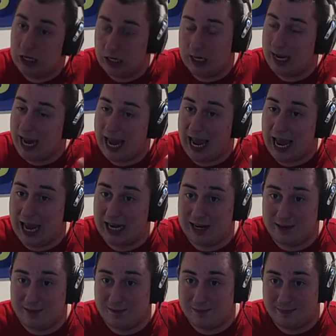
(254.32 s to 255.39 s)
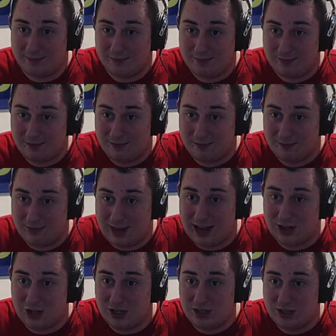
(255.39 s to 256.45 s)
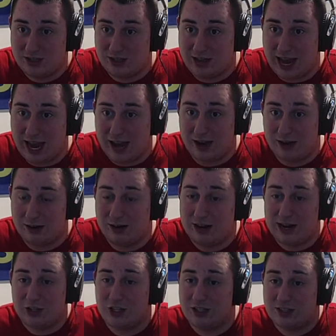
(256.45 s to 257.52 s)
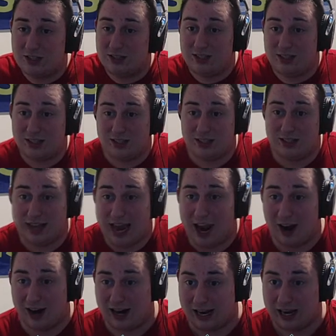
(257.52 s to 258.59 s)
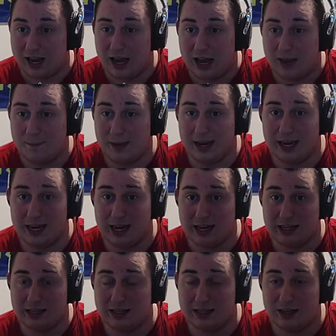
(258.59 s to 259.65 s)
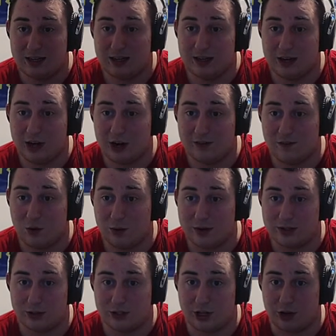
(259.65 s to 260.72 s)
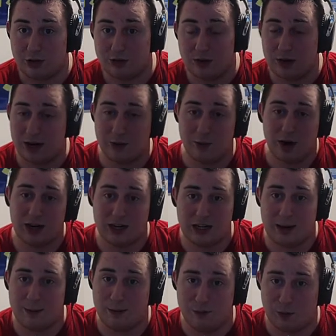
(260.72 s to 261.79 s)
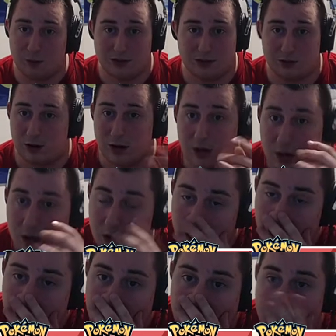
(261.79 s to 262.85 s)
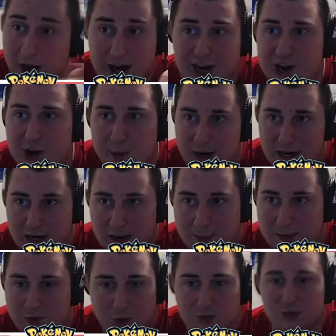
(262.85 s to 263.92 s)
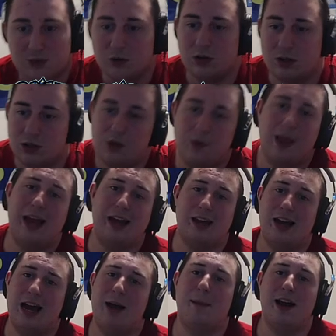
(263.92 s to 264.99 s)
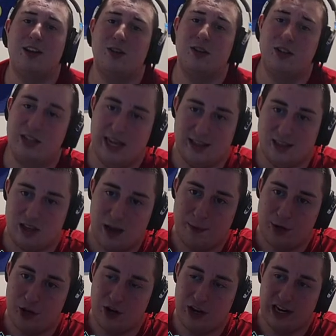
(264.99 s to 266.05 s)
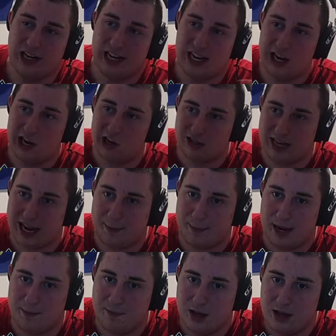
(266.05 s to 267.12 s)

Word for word: And it's just sca- it's just scary because you're gonna full restore too. So we're, gonna double full restore. I already know we're gonna double full restore, so like I might as well just take this opportunity to heal Sammy